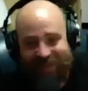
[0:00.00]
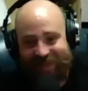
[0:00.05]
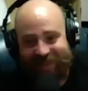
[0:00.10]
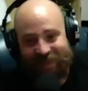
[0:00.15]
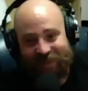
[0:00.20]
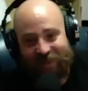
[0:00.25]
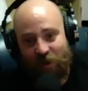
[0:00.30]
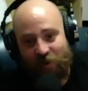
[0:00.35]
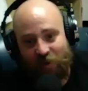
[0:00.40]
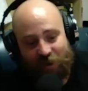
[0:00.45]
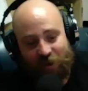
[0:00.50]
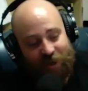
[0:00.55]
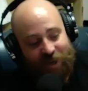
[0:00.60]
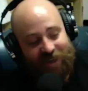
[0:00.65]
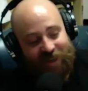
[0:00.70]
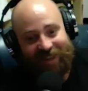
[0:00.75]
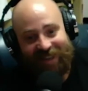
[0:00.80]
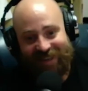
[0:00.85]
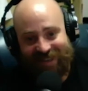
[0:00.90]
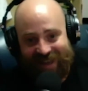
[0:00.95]
is so
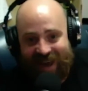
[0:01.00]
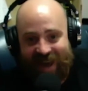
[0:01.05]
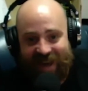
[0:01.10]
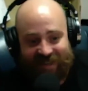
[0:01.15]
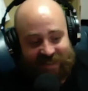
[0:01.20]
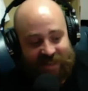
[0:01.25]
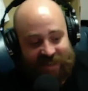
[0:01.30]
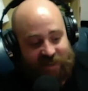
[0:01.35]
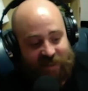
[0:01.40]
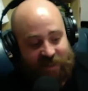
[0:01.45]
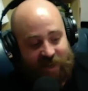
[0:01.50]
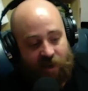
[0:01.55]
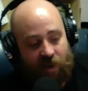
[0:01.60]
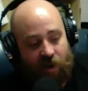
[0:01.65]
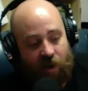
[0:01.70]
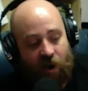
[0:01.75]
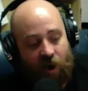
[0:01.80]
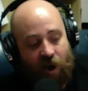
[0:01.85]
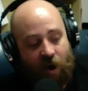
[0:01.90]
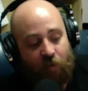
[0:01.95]
good. Like, yeah, it's like,
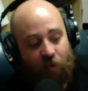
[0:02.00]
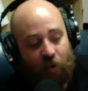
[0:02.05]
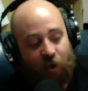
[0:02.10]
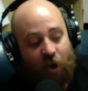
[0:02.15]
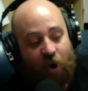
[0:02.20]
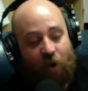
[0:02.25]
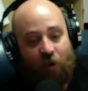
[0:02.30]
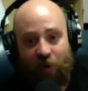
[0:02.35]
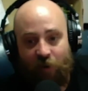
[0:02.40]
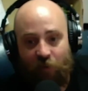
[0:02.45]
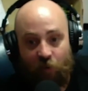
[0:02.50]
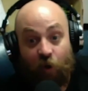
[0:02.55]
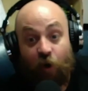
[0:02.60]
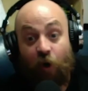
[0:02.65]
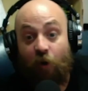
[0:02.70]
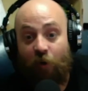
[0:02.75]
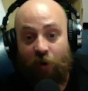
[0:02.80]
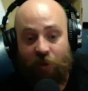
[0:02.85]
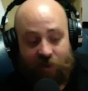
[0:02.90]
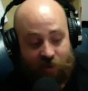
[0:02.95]
all right, we're
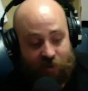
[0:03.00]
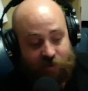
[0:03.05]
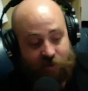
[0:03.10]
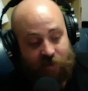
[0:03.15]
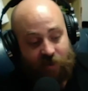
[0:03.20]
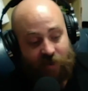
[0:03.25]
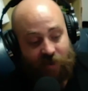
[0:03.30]
going this